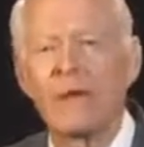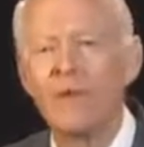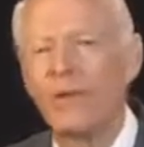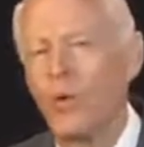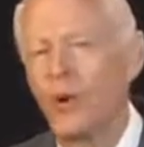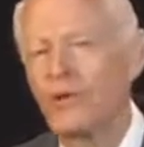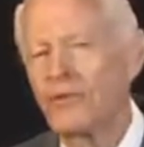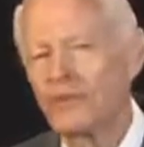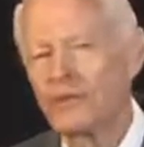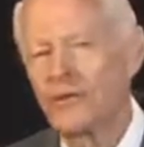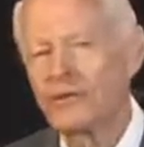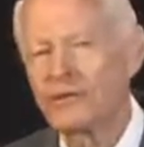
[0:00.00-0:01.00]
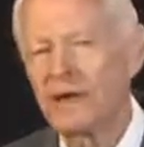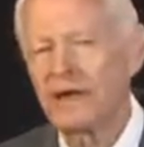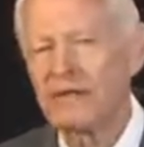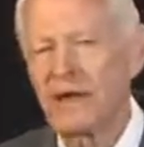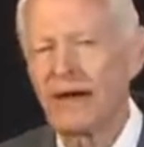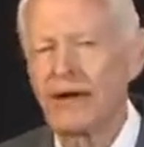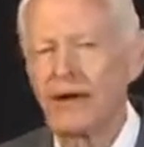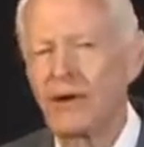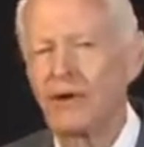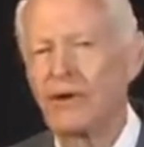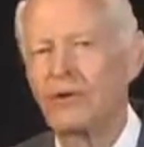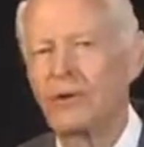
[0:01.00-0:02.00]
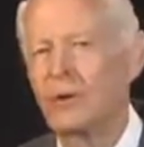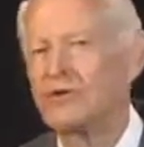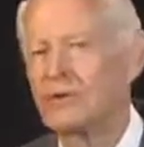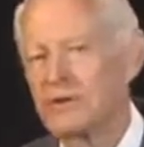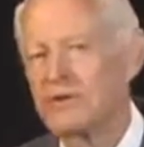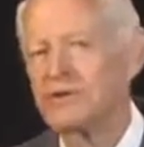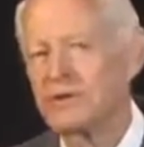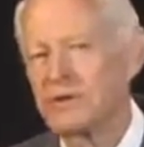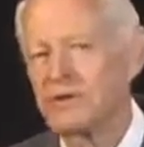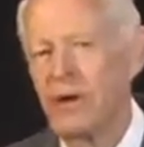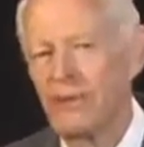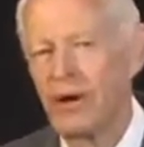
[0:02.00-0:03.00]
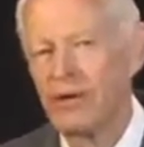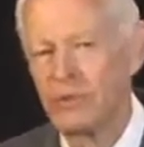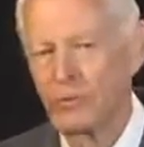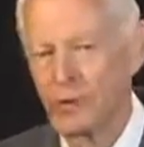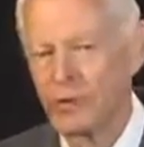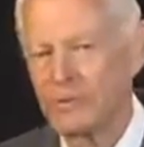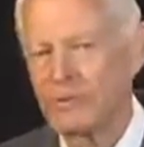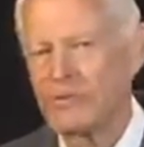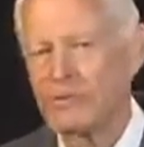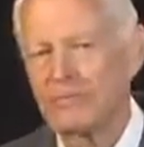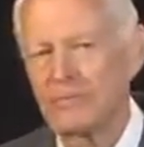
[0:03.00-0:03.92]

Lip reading: And one of the first things I learned was to listen to their buzzwords.